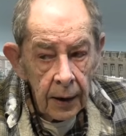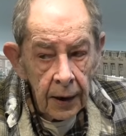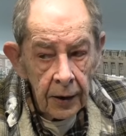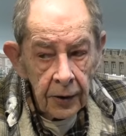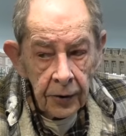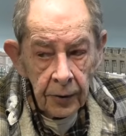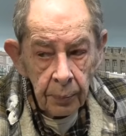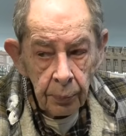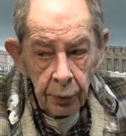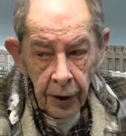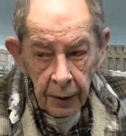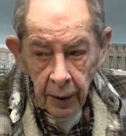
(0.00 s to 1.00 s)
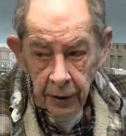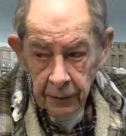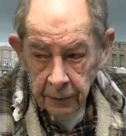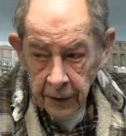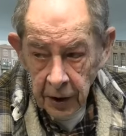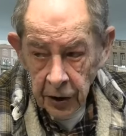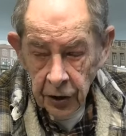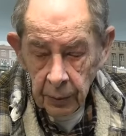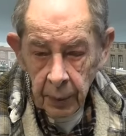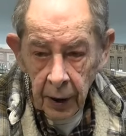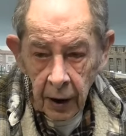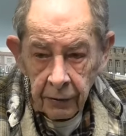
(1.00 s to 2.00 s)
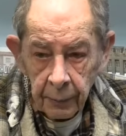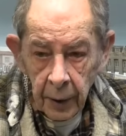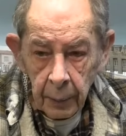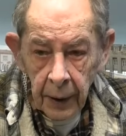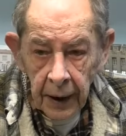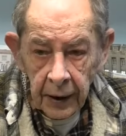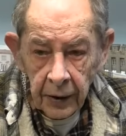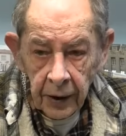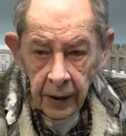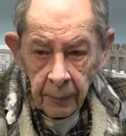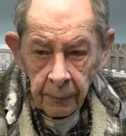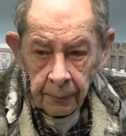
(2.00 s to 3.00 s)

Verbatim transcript: is pretty much finished apart from the painting